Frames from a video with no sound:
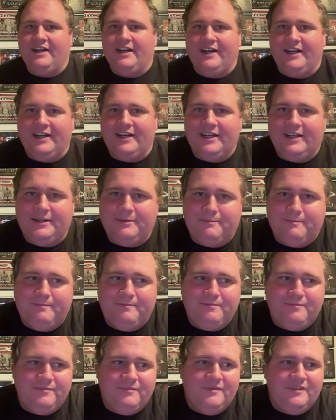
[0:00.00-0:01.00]
uh,
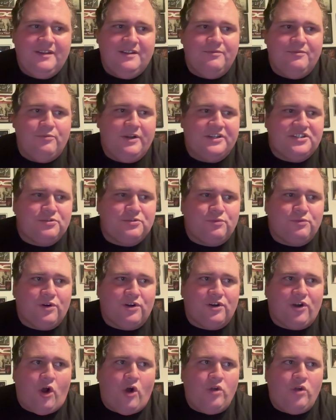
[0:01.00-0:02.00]
which
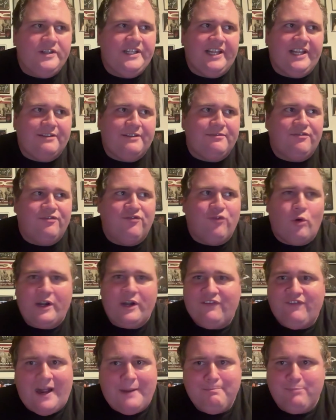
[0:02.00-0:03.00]
were only like
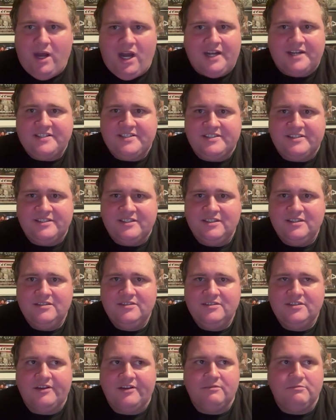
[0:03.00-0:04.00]
$45.
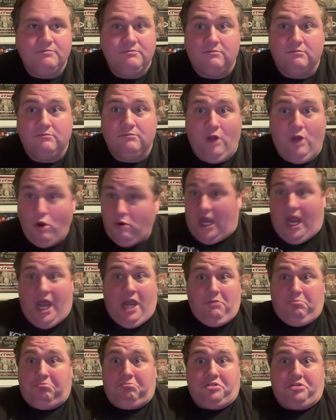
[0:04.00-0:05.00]
But
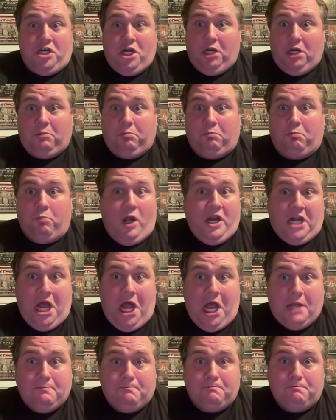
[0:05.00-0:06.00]
okay, sure, why
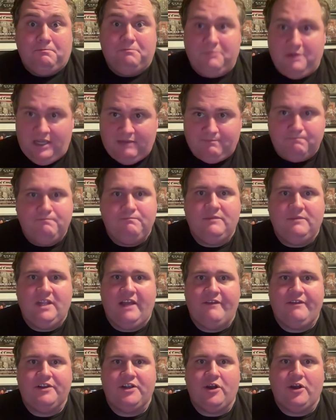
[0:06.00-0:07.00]
not?
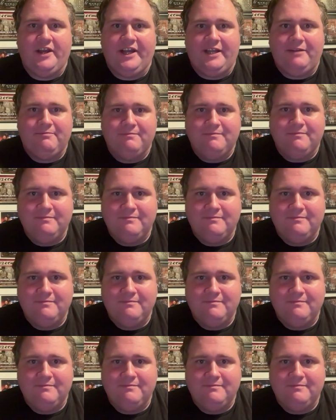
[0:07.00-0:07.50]
Evan, go ahead.